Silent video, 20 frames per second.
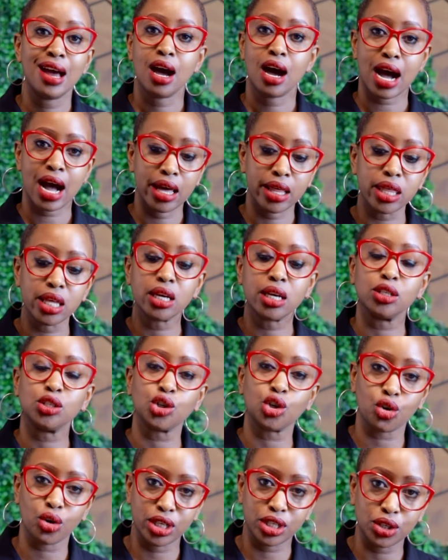I think it's
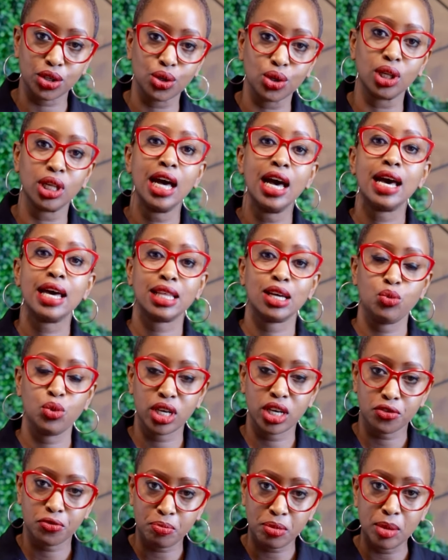critical that we
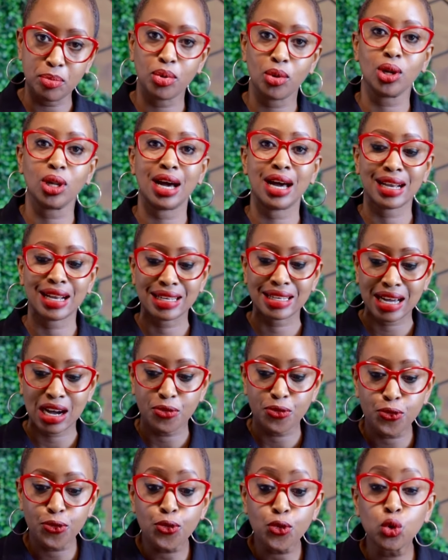give people a
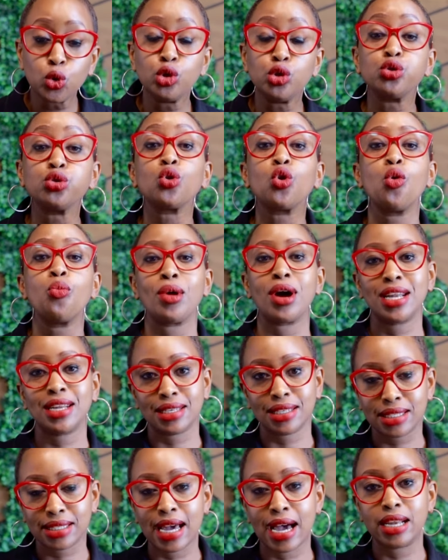full scope
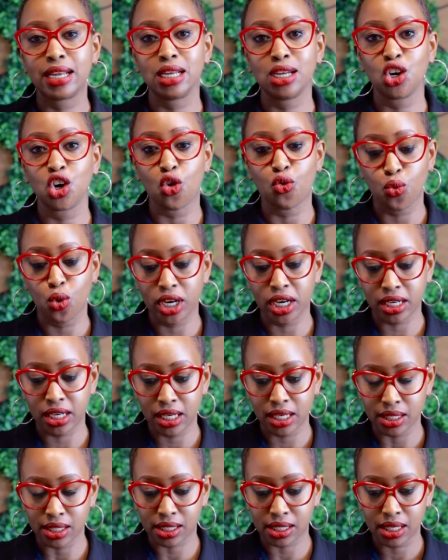understanding of what it
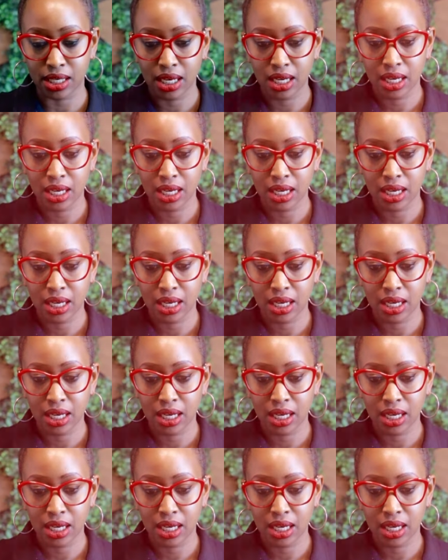is.